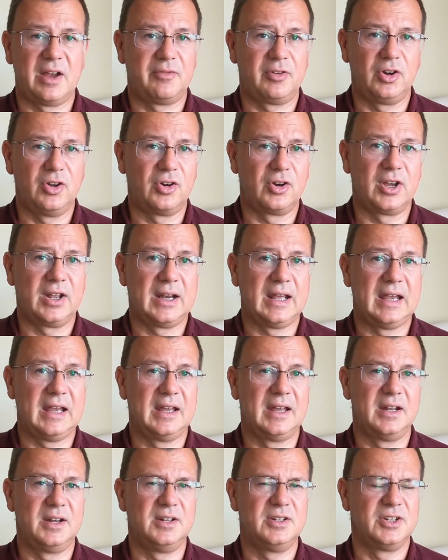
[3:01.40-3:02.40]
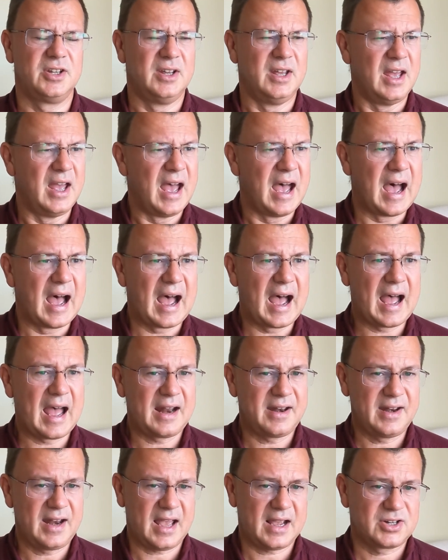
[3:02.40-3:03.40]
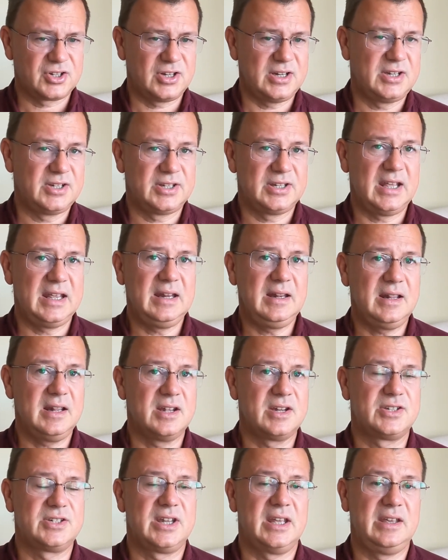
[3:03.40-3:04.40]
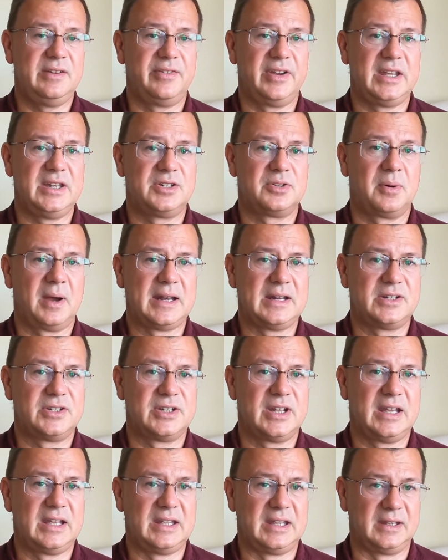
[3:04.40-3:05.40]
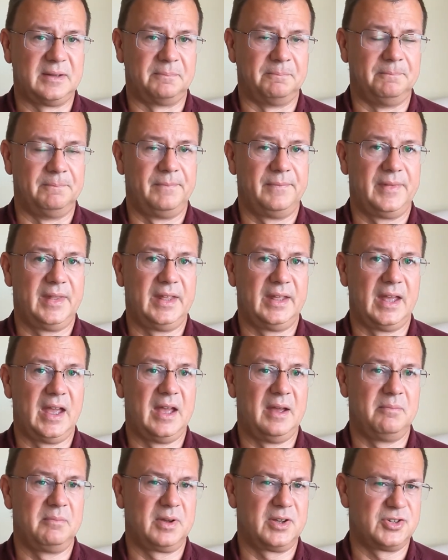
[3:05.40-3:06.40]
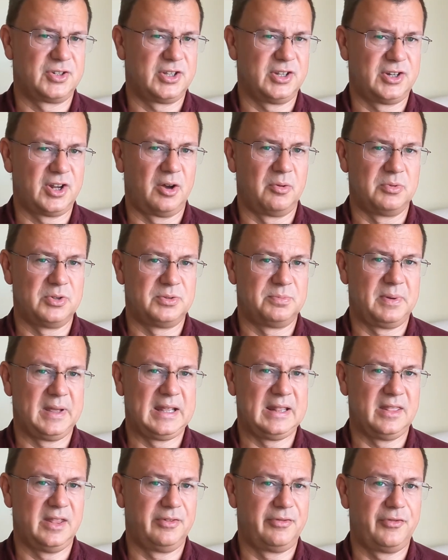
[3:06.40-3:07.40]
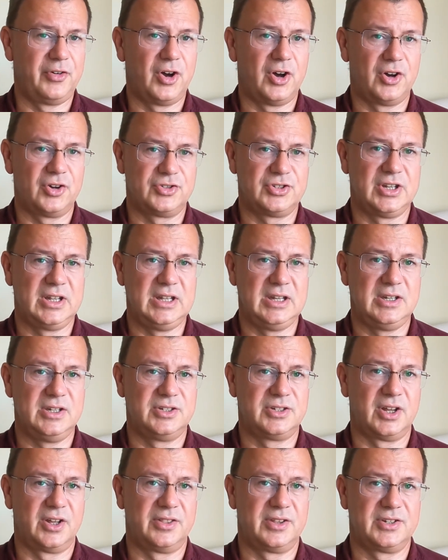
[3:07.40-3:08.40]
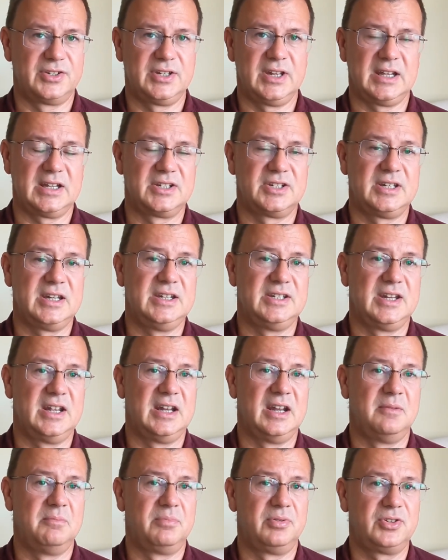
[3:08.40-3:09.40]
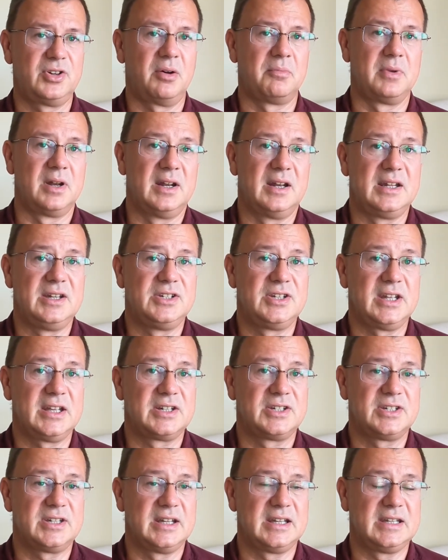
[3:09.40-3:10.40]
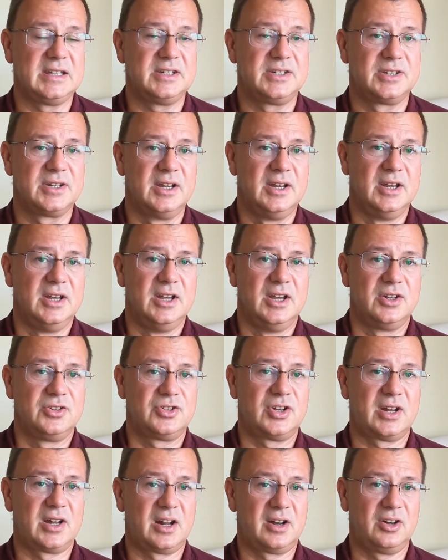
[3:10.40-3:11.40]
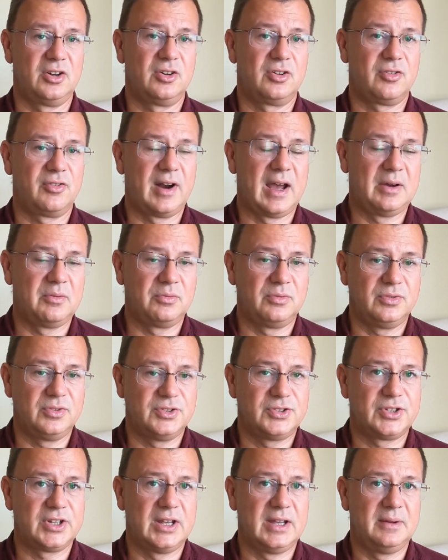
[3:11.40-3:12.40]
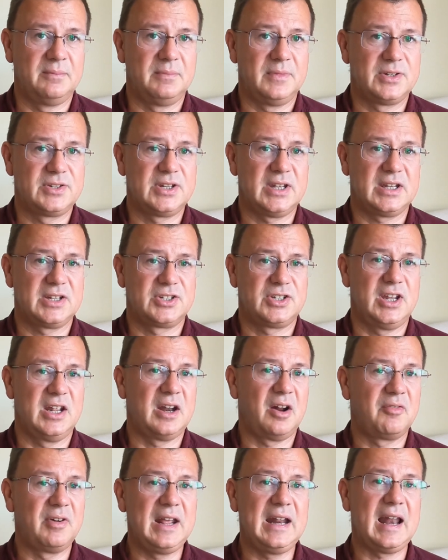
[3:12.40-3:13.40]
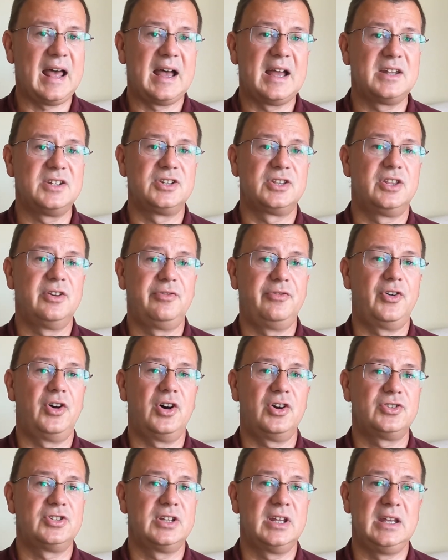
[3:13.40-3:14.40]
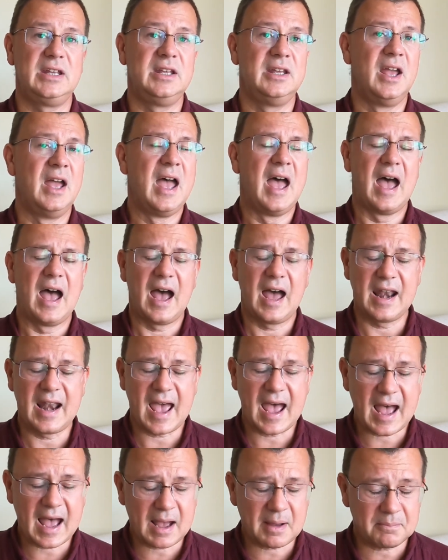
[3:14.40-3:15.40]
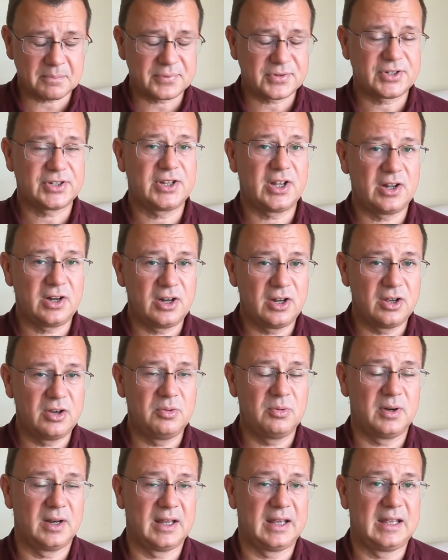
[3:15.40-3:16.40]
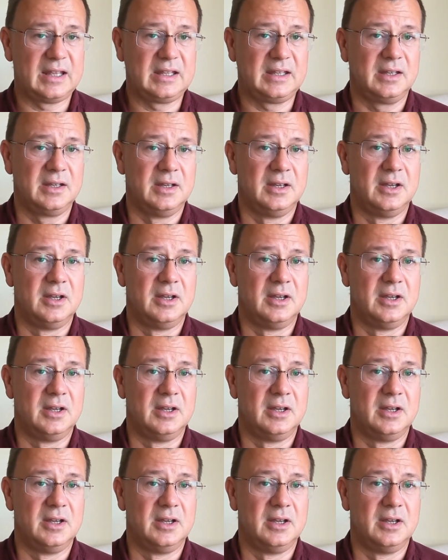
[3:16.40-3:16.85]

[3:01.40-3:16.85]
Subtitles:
have a look at it, and I hadn't actually seen the Cv20 because there'd always been the 40s or the 60s in, and predominantly 60s. So I'd had a look around the 60, and I realised the 40, an absolutely